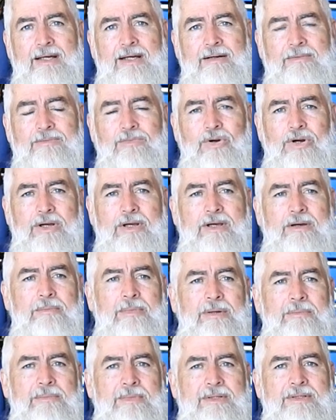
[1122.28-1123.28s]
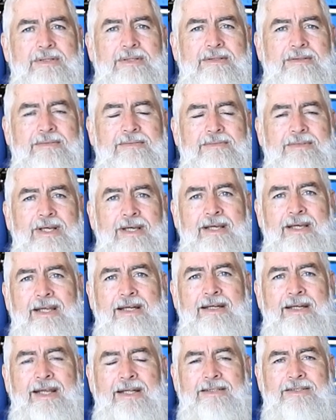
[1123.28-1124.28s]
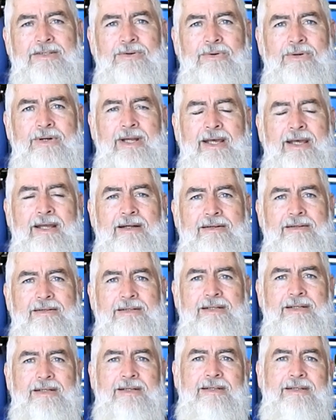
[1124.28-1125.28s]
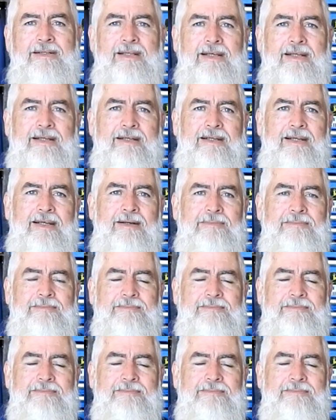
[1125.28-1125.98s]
and work commitments. Getting that sorted out. Then